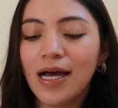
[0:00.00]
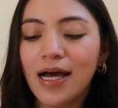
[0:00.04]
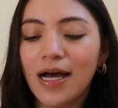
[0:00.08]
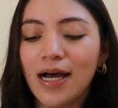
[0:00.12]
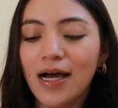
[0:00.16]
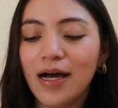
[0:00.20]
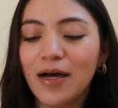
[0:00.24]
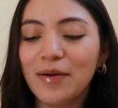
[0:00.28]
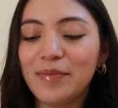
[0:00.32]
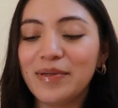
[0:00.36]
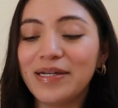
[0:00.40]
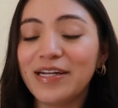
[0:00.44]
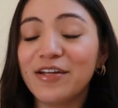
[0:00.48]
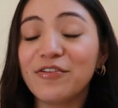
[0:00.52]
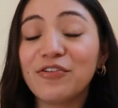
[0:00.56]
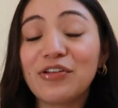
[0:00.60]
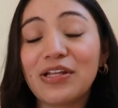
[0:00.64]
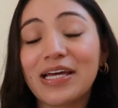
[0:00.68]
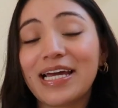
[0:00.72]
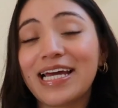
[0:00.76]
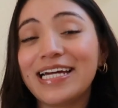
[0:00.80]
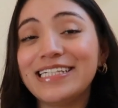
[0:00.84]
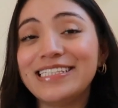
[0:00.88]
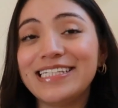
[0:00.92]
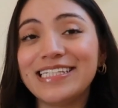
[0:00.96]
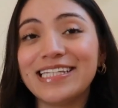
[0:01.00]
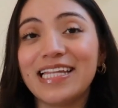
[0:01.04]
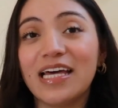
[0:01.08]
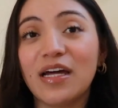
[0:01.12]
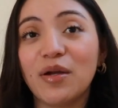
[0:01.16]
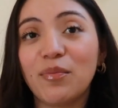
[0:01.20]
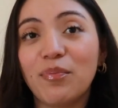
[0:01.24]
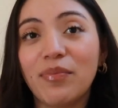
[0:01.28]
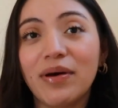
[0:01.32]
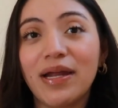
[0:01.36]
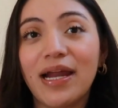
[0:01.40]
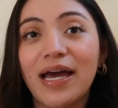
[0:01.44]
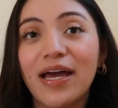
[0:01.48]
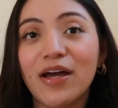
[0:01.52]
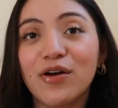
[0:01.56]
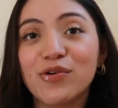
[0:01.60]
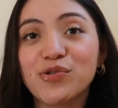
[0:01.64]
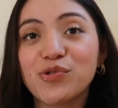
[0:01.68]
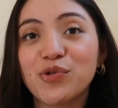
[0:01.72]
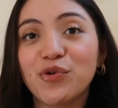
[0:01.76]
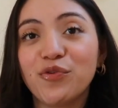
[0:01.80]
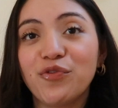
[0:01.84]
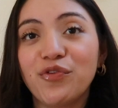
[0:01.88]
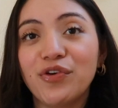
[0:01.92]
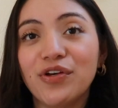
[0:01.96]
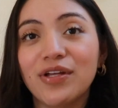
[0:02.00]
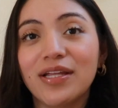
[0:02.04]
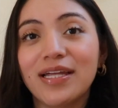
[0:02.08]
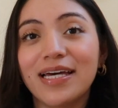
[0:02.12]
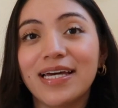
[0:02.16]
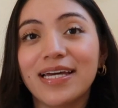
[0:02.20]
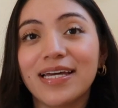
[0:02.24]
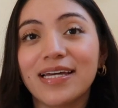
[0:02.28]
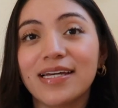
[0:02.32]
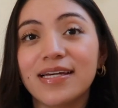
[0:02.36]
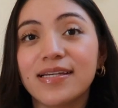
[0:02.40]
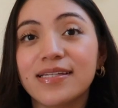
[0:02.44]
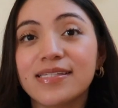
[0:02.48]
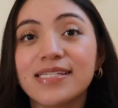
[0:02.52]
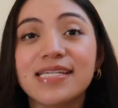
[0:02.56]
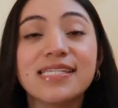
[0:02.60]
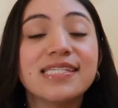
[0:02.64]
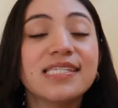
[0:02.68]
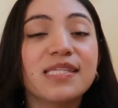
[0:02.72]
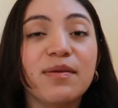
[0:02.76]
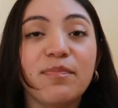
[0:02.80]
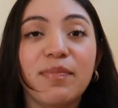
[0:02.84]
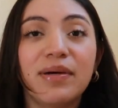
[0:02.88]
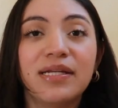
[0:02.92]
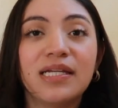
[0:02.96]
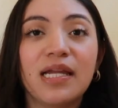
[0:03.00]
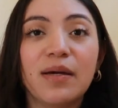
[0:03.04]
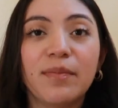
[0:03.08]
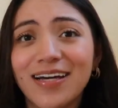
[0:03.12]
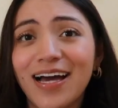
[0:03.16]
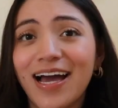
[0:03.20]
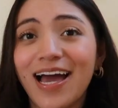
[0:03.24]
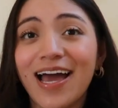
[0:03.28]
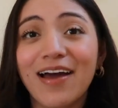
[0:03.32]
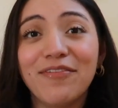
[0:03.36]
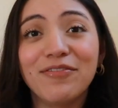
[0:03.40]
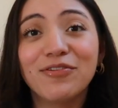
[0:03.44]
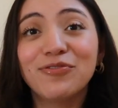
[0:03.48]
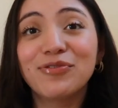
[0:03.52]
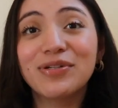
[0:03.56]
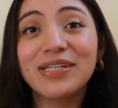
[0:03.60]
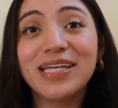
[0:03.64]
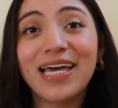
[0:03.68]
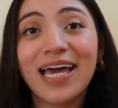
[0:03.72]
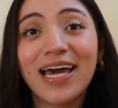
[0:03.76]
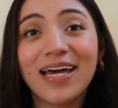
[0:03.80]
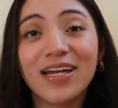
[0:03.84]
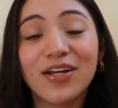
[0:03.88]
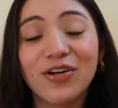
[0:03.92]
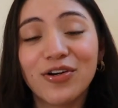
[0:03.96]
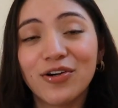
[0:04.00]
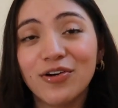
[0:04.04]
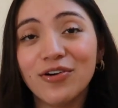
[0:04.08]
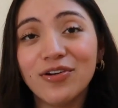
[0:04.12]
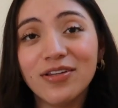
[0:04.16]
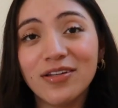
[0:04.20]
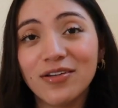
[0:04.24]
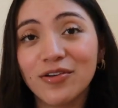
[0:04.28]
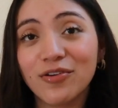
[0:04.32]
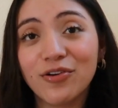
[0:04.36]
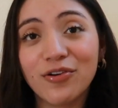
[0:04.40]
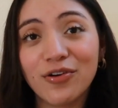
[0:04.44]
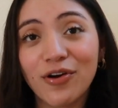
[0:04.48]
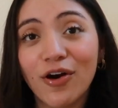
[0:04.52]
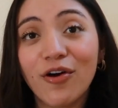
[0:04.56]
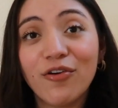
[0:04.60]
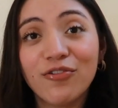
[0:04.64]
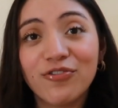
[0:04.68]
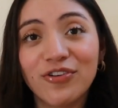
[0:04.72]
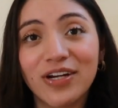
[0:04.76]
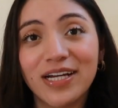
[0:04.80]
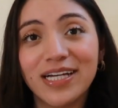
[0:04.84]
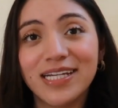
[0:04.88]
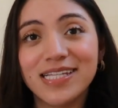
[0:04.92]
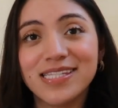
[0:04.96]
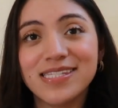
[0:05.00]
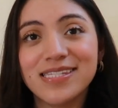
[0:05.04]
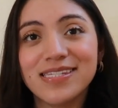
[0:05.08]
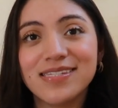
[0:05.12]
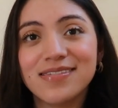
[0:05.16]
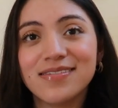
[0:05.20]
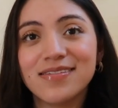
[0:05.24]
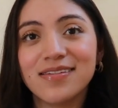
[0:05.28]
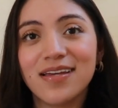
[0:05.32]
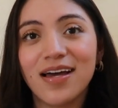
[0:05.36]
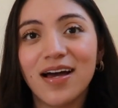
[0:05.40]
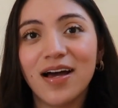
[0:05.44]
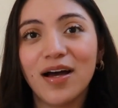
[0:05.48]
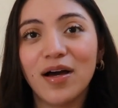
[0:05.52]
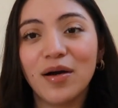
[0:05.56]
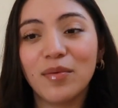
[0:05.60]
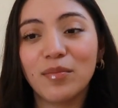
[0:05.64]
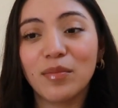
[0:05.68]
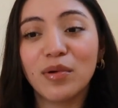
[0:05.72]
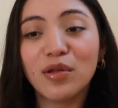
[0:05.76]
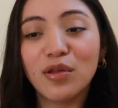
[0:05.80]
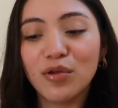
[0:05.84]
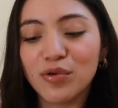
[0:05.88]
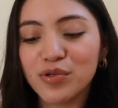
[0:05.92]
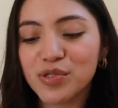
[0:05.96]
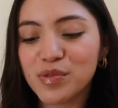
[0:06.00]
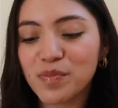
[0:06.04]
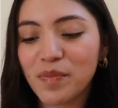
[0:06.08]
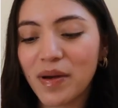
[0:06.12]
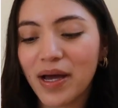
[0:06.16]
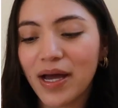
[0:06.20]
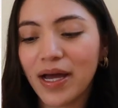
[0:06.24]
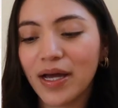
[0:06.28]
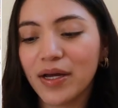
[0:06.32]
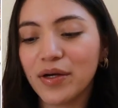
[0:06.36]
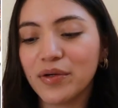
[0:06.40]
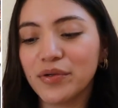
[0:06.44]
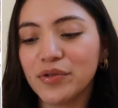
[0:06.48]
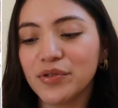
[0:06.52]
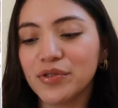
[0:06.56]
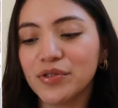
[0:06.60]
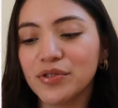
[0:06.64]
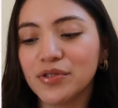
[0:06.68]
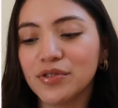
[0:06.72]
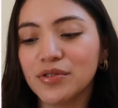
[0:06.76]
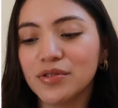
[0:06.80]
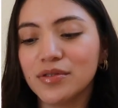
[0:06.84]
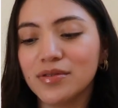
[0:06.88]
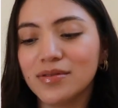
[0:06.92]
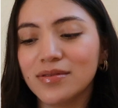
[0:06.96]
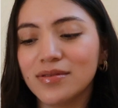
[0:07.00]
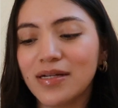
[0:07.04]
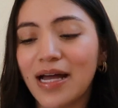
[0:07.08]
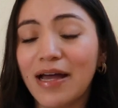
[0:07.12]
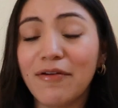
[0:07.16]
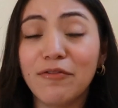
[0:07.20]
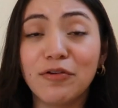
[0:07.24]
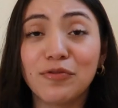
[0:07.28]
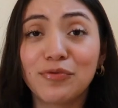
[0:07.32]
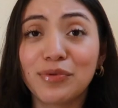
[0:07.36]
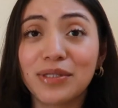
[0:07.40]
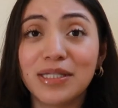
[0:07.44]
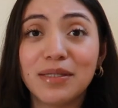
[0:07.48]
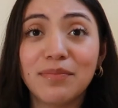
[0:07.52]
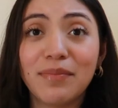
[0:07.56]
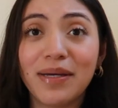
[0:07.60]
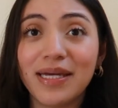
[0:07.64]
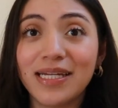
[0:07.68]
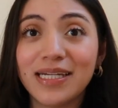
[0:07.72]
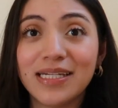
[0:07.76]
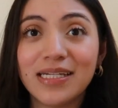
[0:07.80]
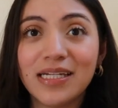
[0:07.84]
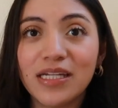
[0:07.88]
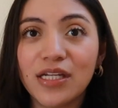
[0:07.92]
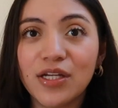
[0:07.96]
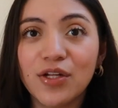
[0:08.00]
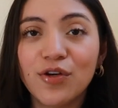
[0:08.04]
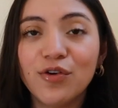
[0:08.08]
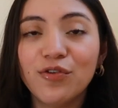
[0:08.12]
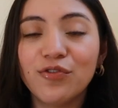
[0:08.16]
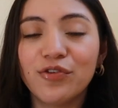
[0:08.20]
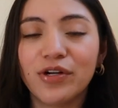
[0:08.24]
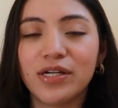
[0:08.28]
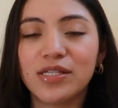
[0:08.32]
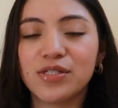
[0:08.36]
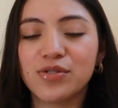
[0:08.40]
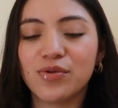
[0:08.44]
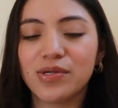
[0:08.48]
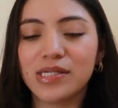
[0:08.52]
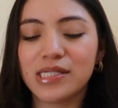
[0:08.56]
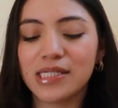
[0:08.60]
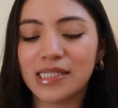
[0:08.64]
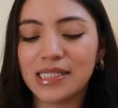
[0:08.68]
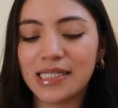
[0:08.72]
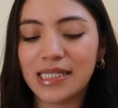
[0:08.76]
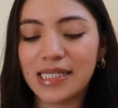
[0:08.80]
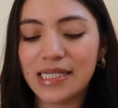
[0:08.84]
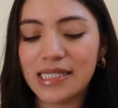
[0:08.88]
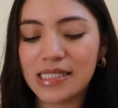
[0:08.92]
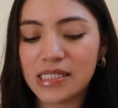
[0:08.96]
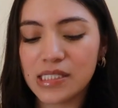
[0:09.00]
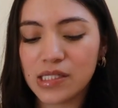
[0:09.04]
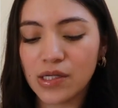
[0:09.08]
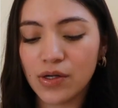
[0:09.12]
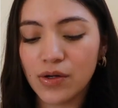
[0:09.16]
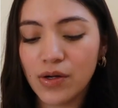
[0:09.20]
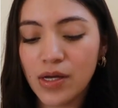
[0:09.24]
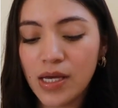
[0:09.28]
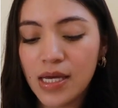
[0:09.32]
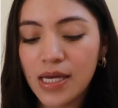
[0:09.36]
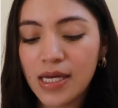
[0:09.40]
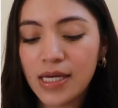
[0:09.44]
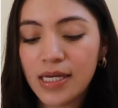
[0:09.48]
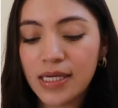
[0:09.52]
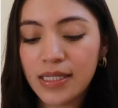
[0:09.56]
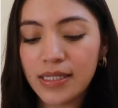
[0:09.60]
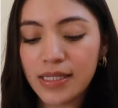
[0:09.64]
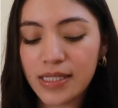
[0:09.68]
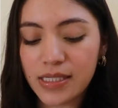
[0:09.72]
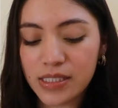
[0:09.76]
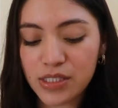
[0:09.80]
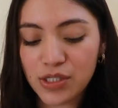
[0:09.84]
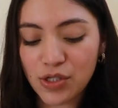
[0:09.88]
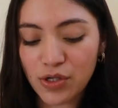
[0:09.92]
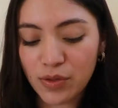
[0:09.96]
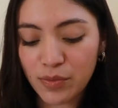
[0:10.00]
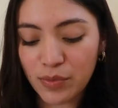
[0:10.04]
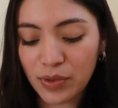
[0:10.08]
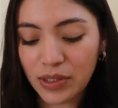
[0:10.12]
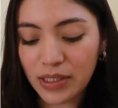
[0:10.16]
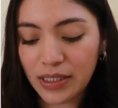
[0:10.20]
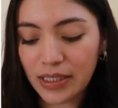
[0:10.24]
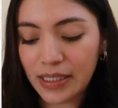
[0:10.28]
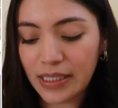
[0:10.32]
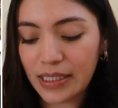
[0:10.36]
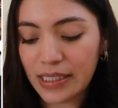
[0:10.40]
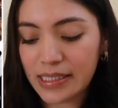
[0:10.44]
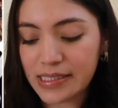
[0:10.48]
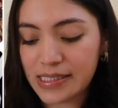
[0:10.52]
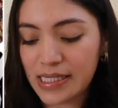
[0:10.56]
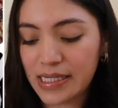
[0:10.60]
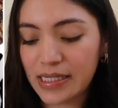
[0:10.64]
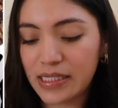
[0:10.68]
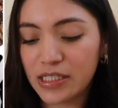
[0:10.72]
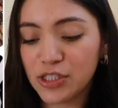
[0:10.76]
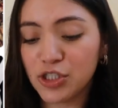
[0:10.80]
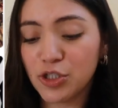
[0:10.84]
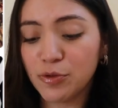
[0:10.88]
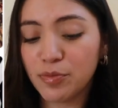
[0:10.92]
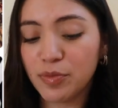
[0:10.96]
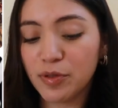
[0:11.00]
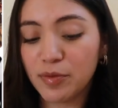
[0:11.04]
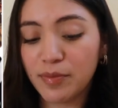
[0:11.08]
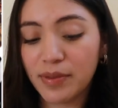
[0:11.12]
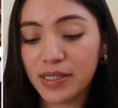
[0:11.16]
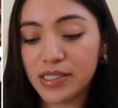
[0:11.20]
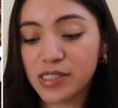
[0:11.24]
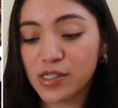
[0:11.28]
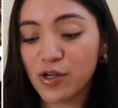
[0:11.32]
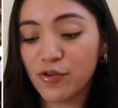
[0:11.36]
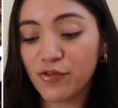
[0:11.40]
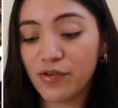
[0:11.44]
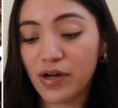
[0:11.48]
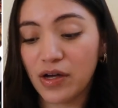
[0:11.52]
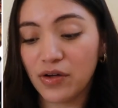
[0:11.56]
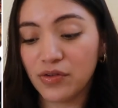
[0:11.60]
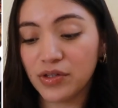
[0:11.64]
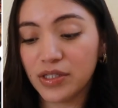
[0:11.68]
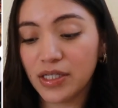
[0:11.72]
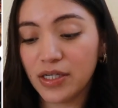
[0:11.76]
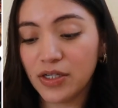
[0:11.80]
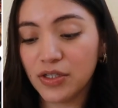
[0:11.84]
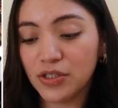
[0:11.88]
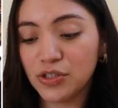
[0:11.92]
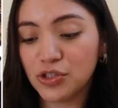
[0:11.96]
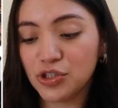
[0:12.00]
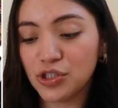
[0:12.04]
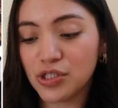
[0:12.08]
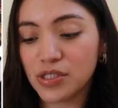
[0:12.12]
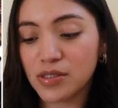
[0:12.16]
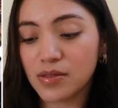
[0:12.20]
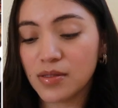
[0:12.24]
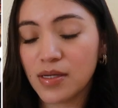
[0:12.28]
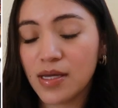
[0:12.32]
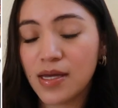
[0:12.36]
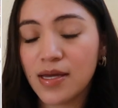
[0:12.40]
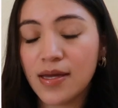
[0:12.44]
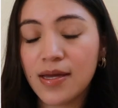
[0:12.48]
And I feel like I did that, but I also feel like since the pandemic I haven't really had girlfriends close by, or haven't really made any new friends recently. And so this year I'm really excited to put myself out there and just